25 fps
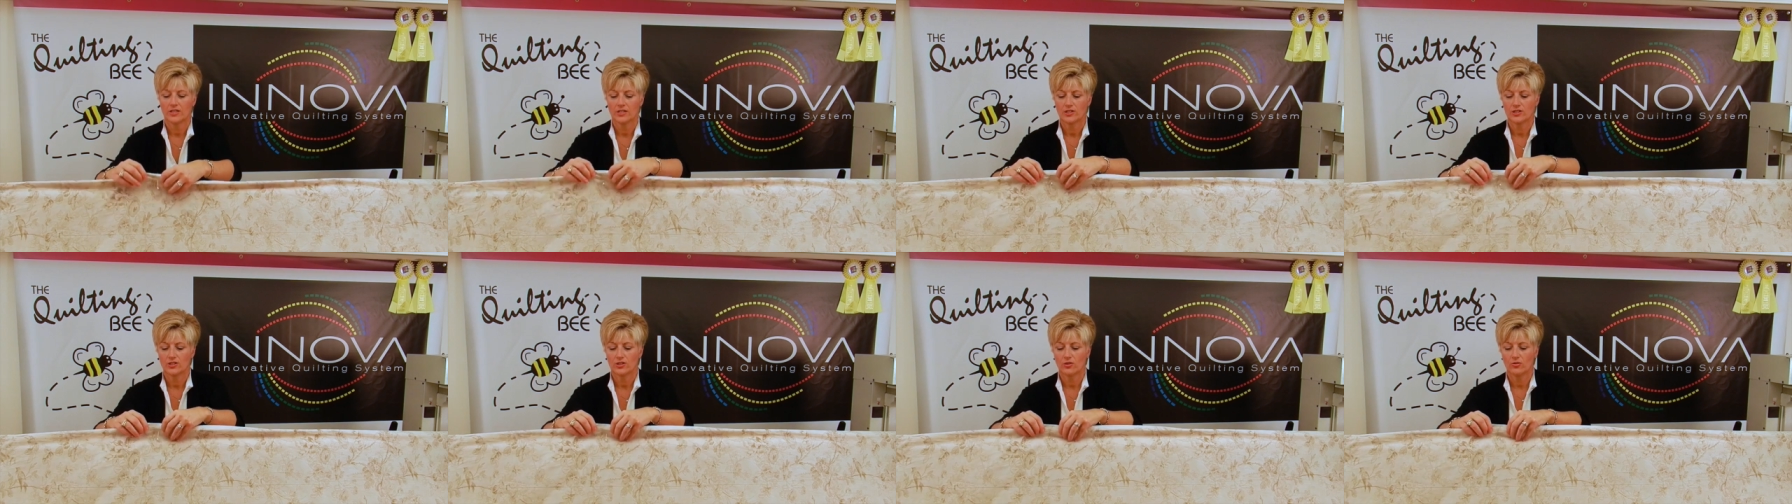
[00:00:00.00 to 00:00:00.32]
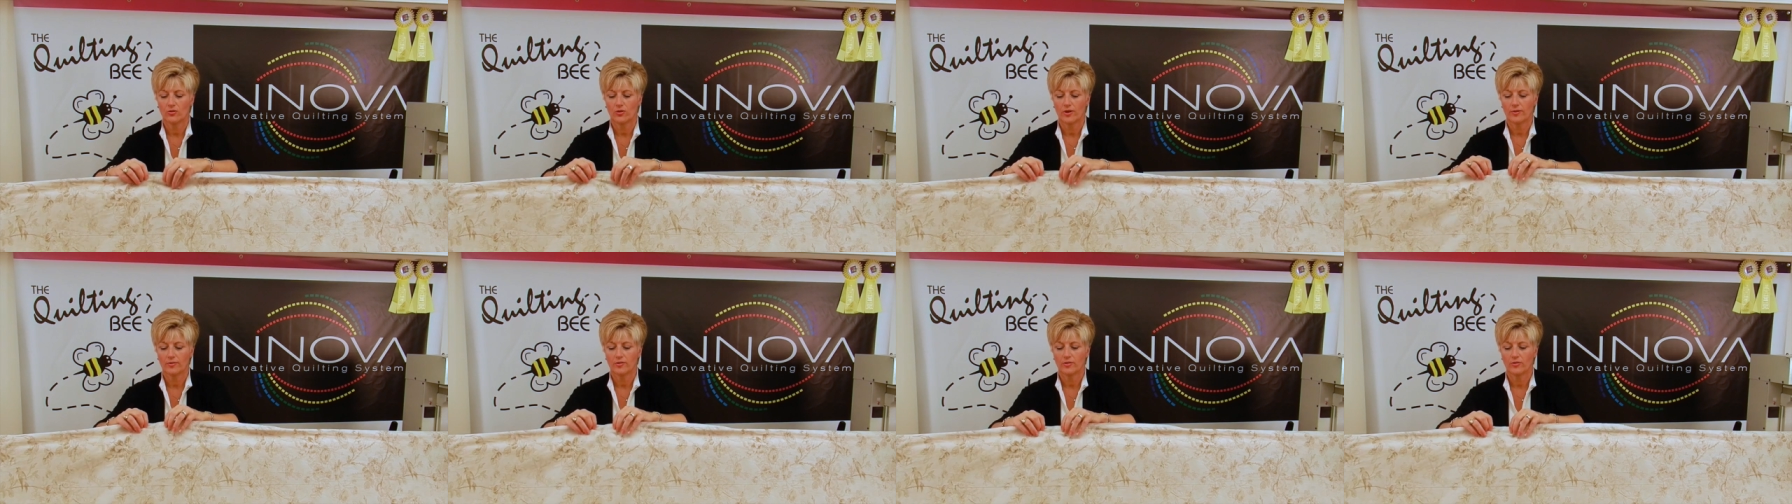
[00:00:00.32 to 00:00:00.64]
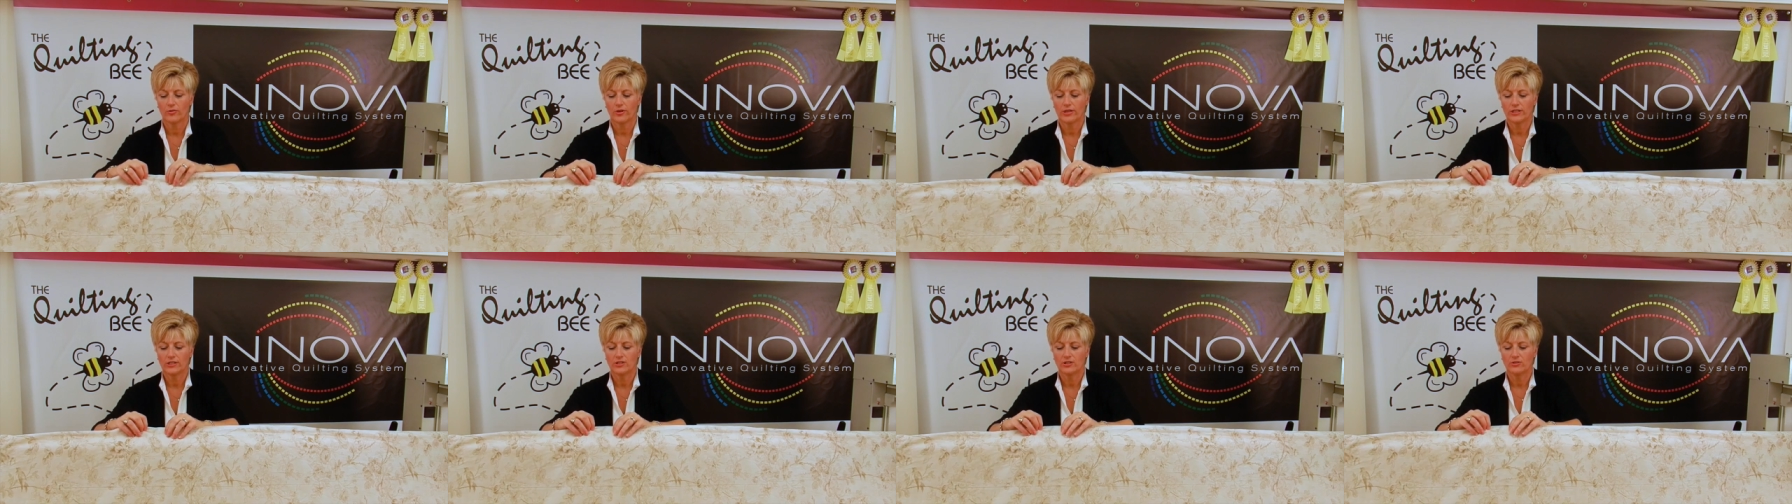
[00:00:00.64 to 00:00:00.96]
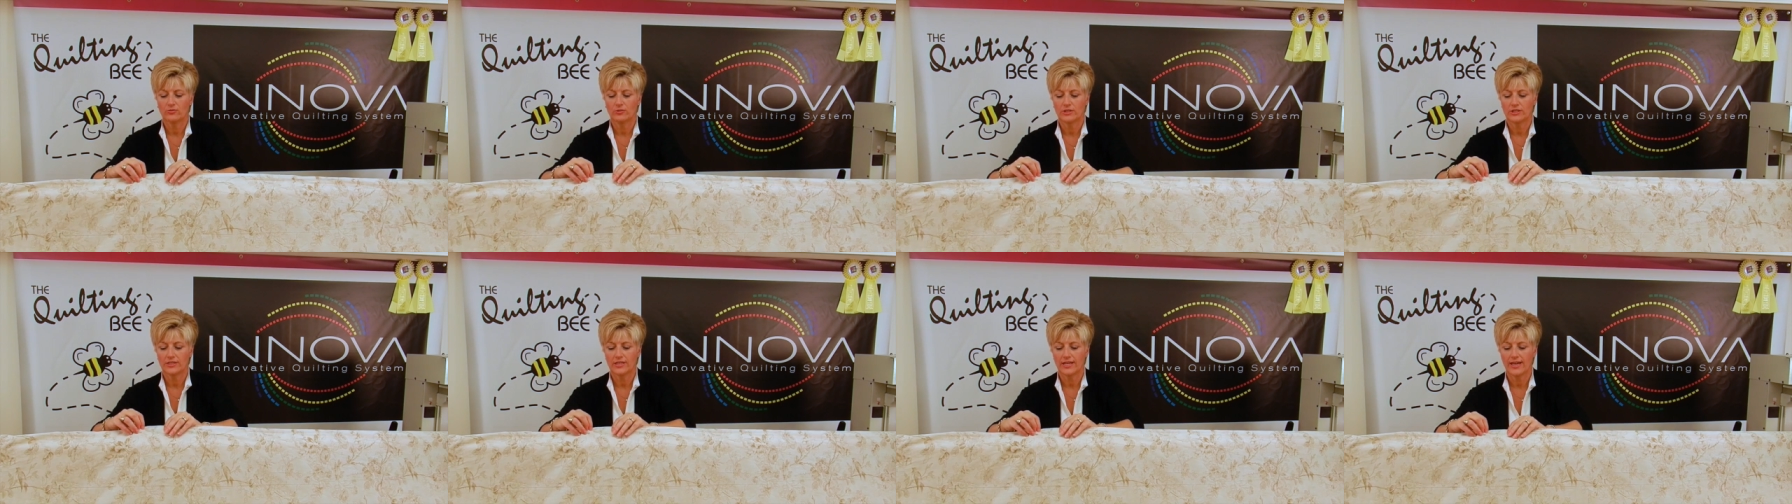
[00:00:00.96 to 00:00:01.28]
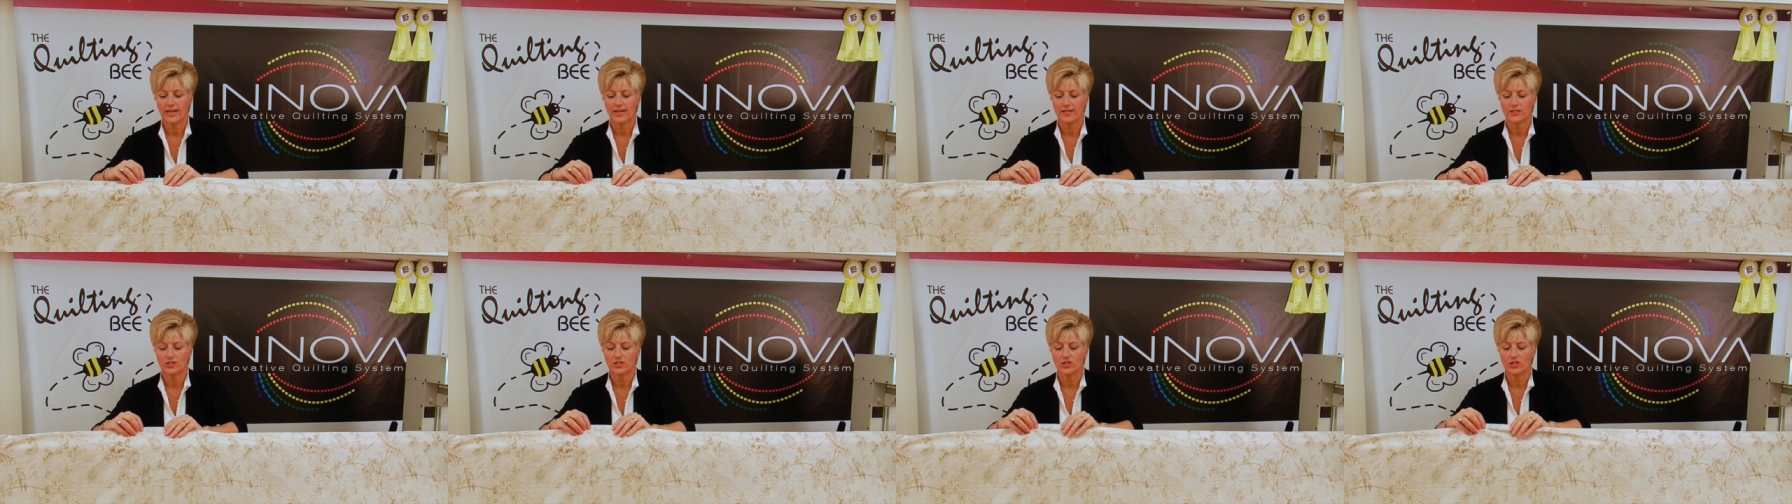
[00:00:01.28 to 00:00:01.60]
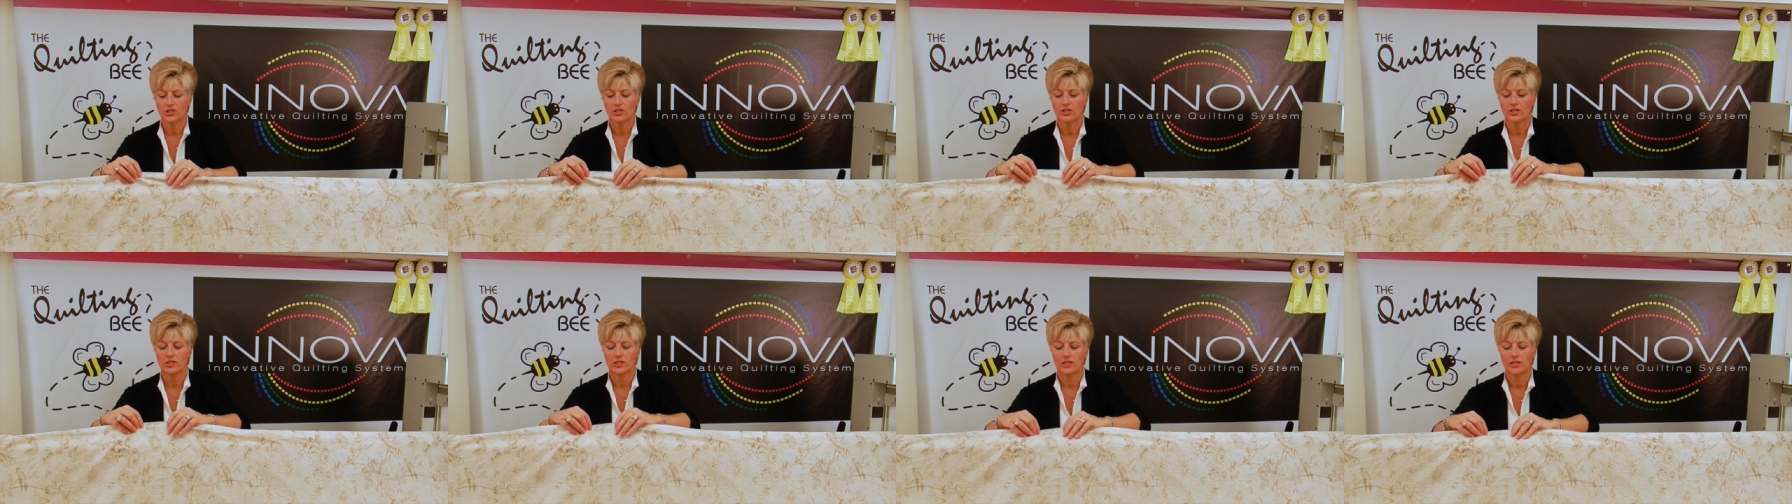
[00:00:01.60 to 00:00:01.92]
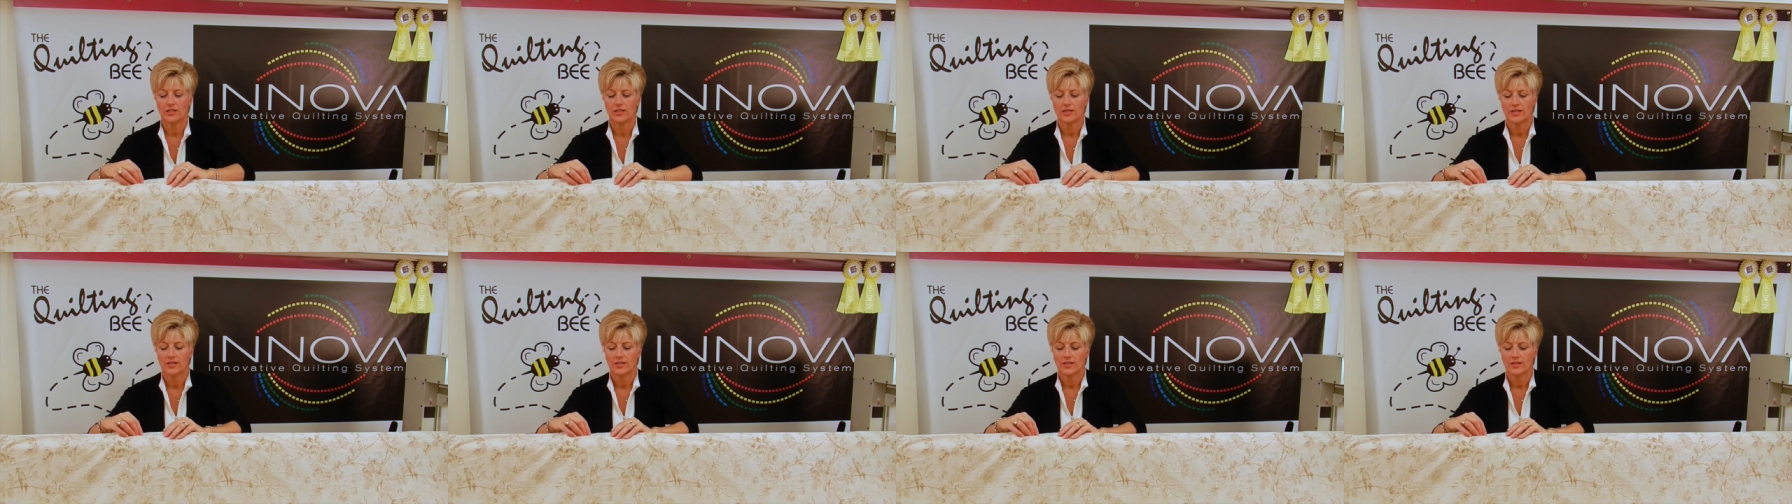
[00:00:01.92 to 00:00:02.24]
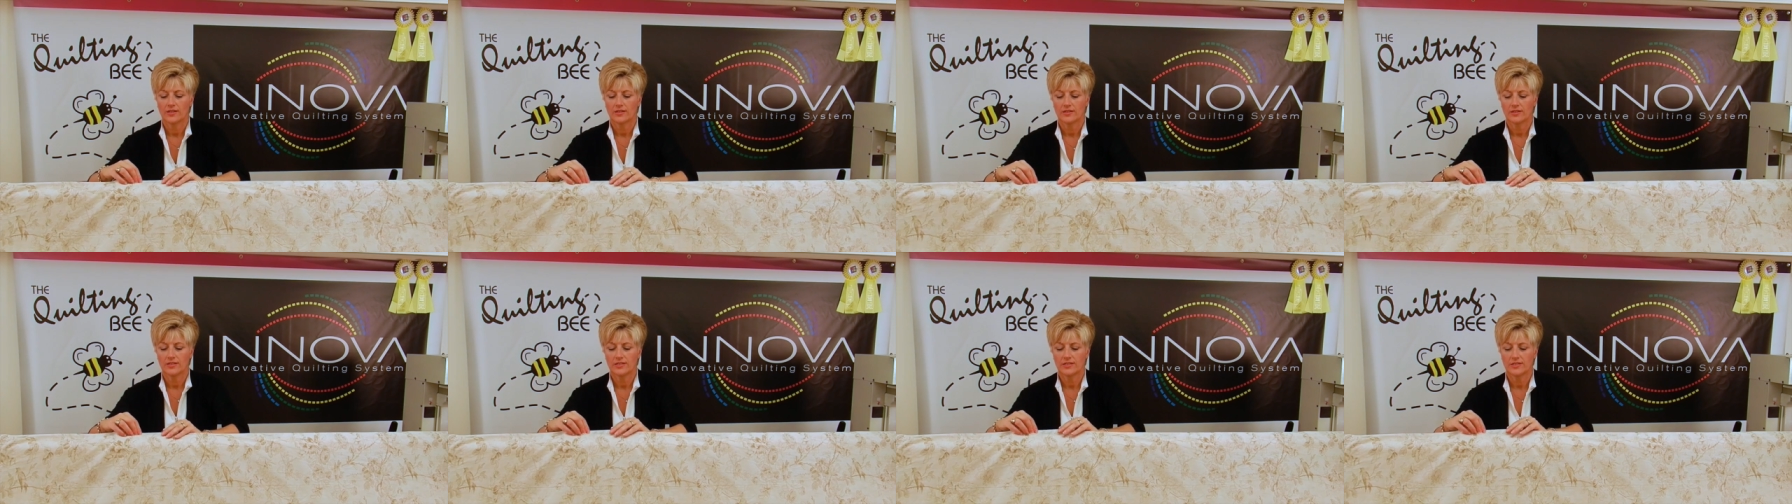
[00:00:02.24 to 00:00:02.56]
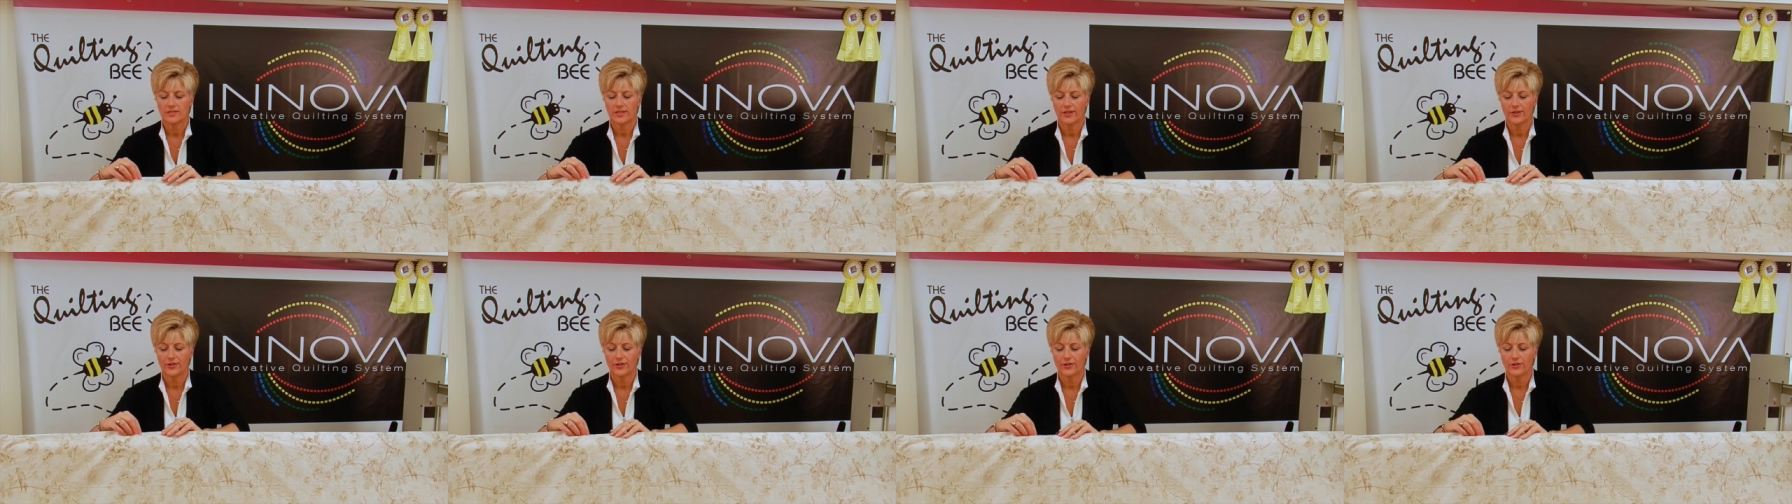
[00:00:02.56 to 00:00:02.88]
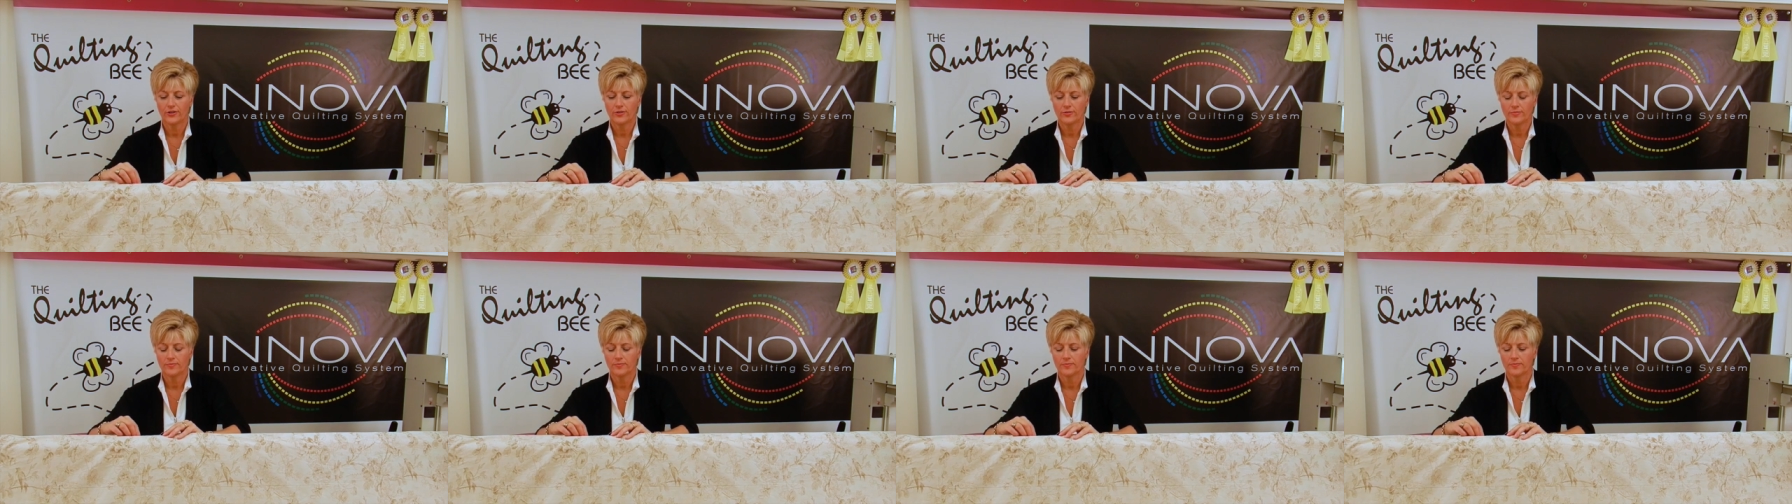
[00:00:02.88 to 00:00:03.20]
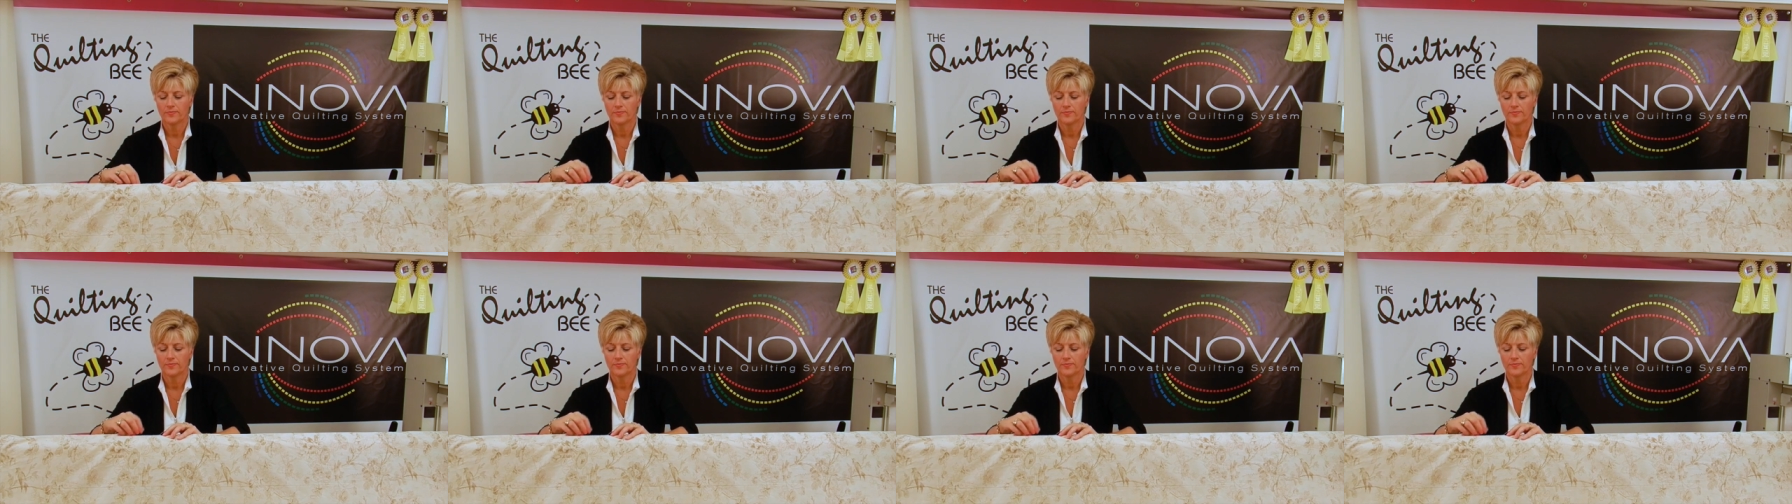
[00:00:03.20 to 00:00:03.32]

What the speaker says: So I'm going to attach the center,